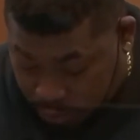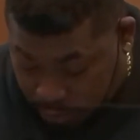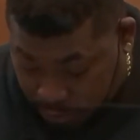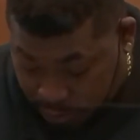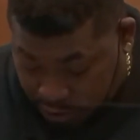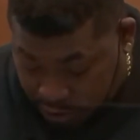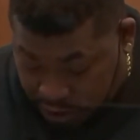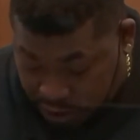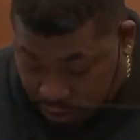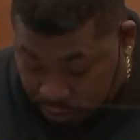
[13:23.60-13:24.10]

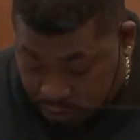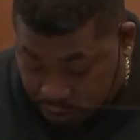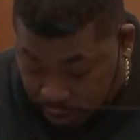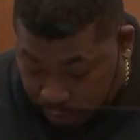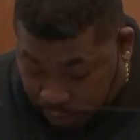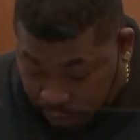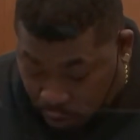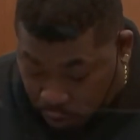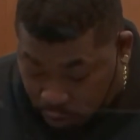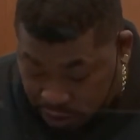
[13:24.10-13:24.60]
She was a
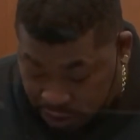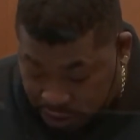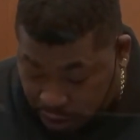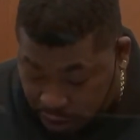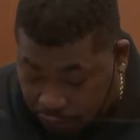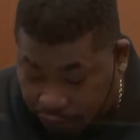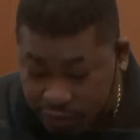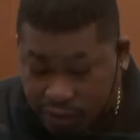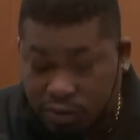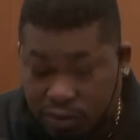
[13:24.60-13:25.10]
police
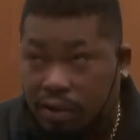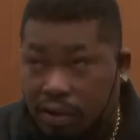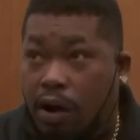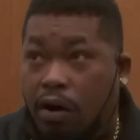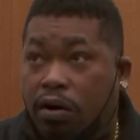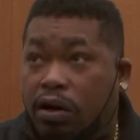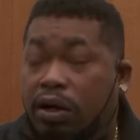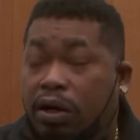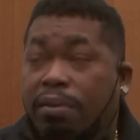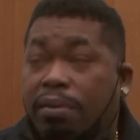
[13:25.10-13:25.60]
officer
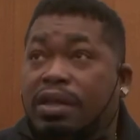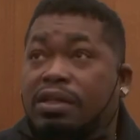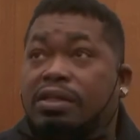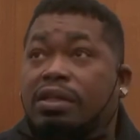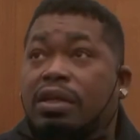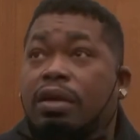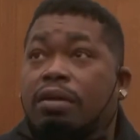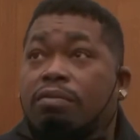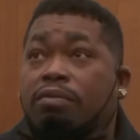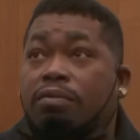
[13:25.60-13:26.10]
longer than my
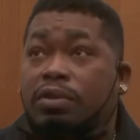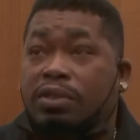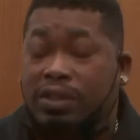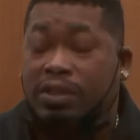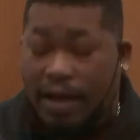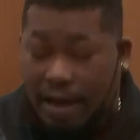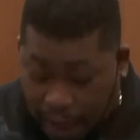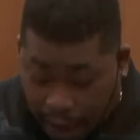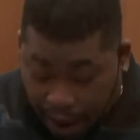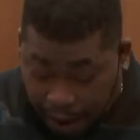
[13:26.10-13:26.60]
son, who was
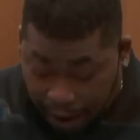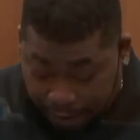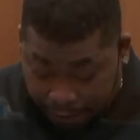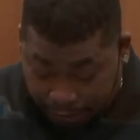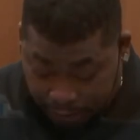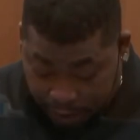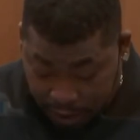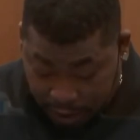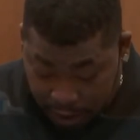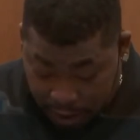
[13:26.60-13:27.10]
alive.
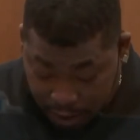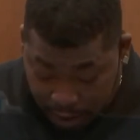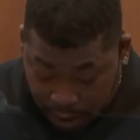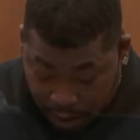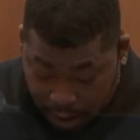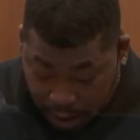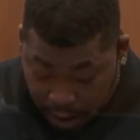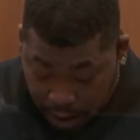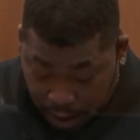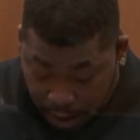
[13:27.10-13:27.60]

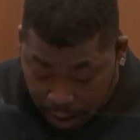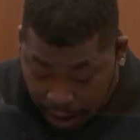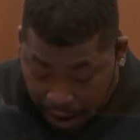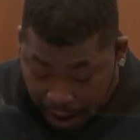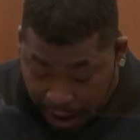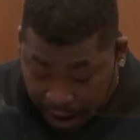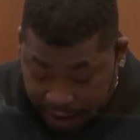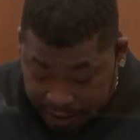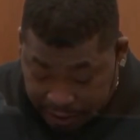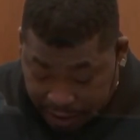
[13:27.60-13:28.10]

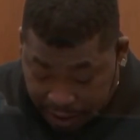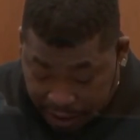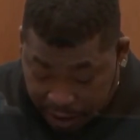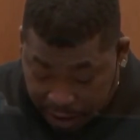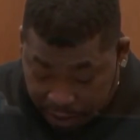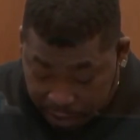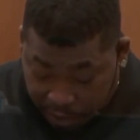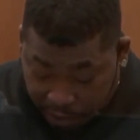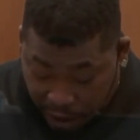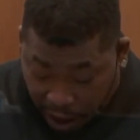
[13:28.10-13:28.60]
I asked that
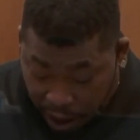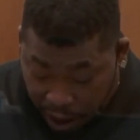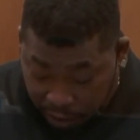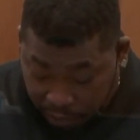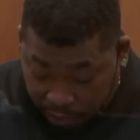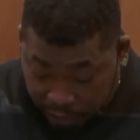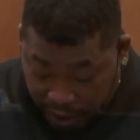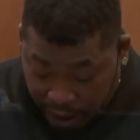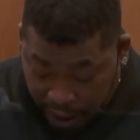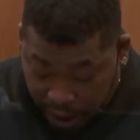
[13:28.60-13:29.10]
Kim Potter
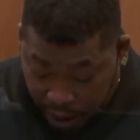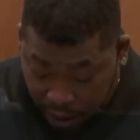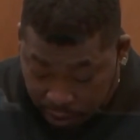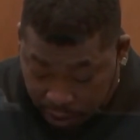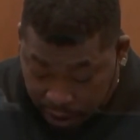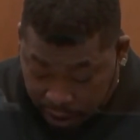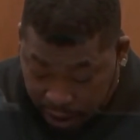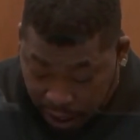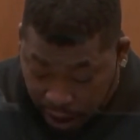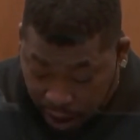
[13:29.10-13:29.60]
be held
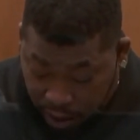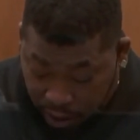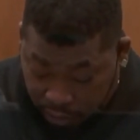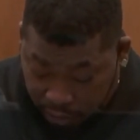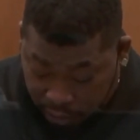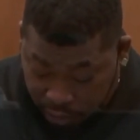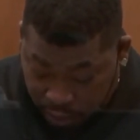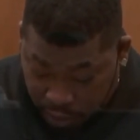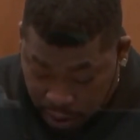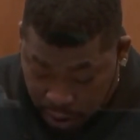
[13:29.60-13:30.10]

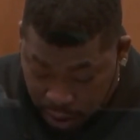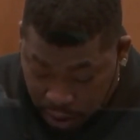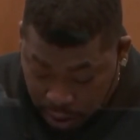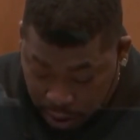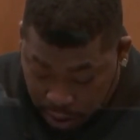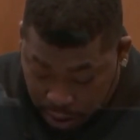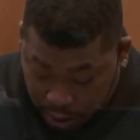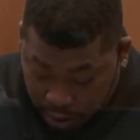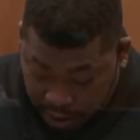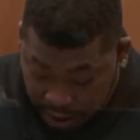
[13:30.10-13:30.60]
accountable
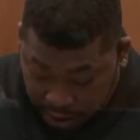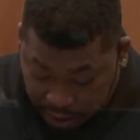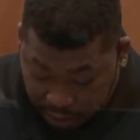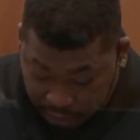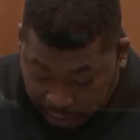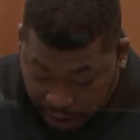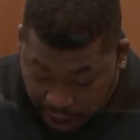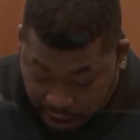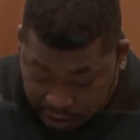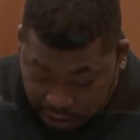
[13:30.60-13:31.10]
and that the
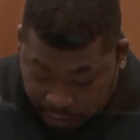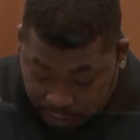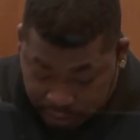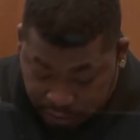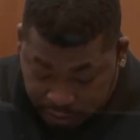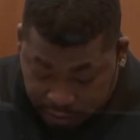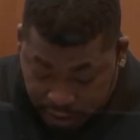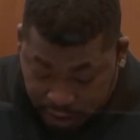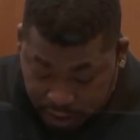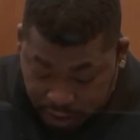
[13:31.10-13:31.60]
maximum
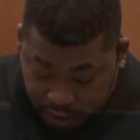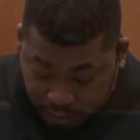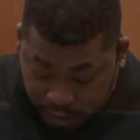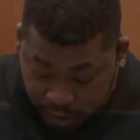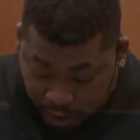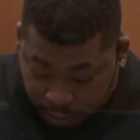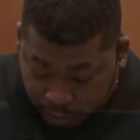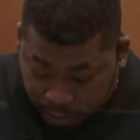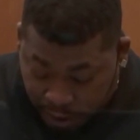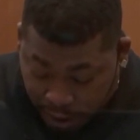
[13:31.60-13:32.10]
sentence be
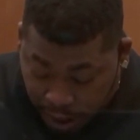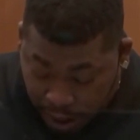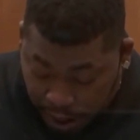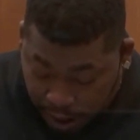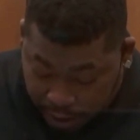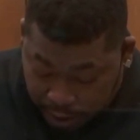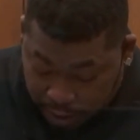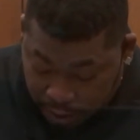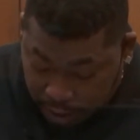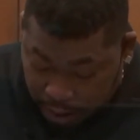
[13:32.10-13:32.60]
applied,
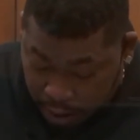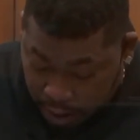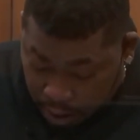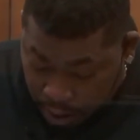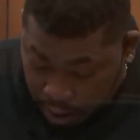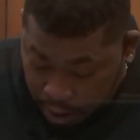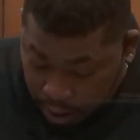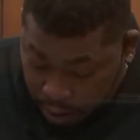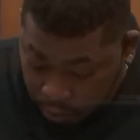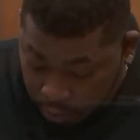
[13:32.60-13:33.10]

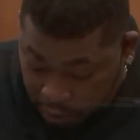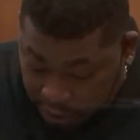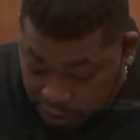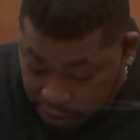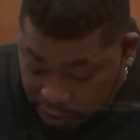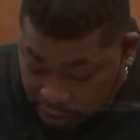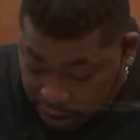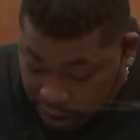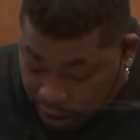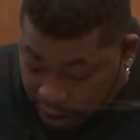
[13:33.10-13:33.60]
which
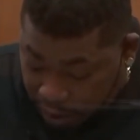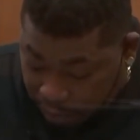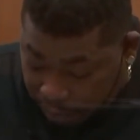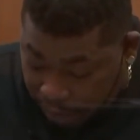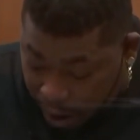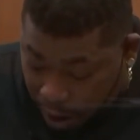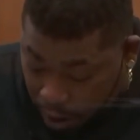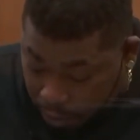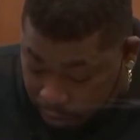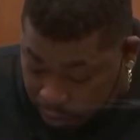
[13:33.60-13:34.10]
is
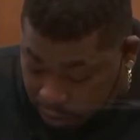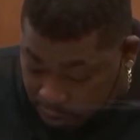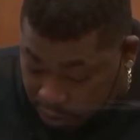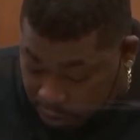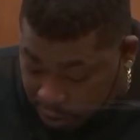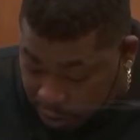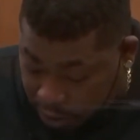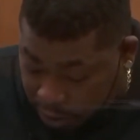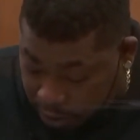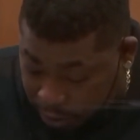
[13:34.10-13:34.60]
incomparable
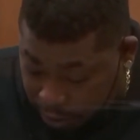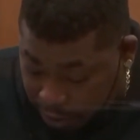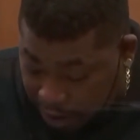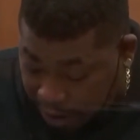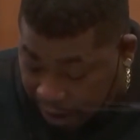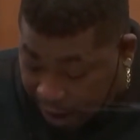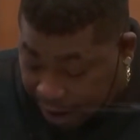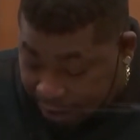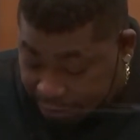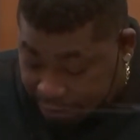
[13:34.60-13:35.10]
to the
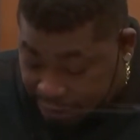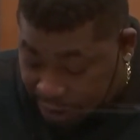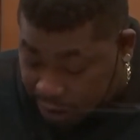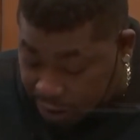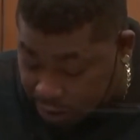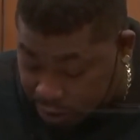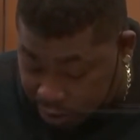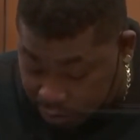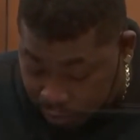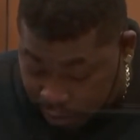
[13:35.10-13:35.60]
life
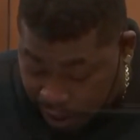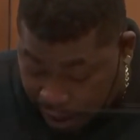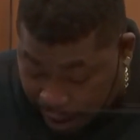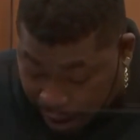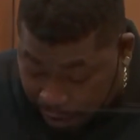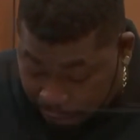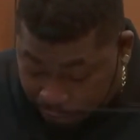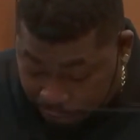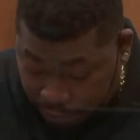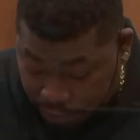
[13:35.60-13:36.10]
sentence we
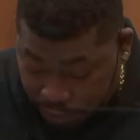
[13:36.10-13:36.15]
have